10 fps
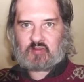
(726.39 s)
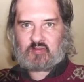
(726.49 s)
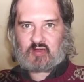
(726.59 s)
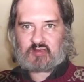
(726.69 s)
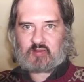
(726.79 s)

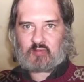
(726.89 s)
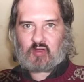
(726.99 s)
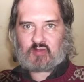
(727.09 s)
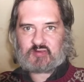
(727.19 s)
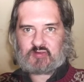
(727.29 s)
There are some
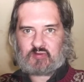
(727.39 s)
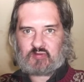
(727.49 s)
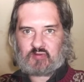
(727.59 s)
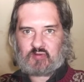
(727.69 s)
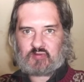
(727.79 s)
gods
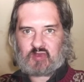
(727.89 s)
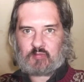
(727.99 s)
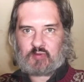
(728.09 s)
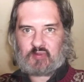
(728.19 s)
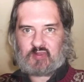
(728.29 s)
who you
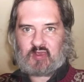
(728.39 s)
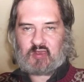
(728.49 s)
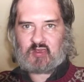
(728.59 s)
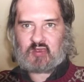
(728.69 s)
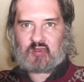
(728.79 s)
don't put
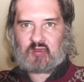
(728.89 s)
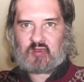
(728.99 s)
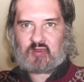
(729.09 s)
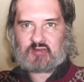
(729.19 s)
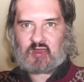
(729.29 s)
the
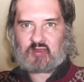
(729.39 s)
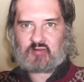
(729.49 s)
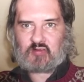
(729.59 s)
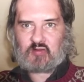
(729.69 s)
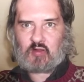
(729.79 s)

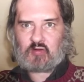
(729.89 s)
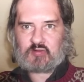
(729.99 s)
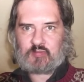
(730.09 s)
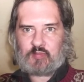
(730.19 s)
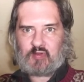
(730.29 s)
title of God
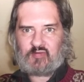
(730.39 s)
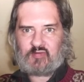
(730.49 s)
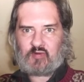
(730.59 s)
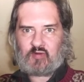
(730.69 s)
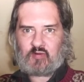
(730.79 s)

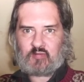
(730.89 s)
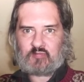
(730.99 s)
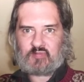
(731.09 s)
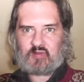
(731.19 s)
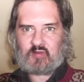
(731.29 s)
before
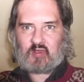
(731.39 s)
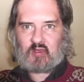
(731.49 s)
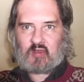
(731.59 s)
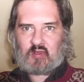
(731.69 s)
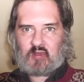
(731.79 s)

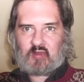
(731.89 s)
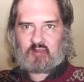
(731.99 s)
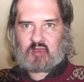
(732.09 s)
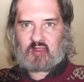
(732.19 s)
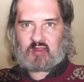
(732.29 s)

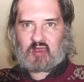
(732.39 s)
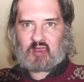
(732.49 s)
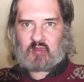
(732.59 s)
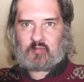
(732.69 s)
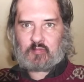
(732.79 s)
their
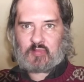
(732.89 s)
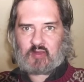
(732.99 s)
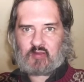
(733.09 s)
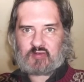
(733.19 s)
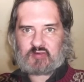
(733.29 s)
name
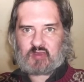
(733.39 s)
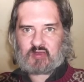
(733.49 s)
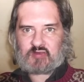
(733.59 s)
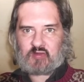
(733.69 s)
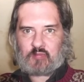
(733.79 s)
because they
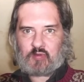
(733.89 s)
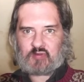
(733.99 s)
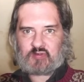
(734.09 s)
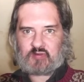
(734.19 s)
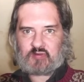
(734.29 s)
are so
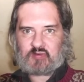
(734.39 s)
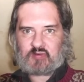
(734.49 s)
important.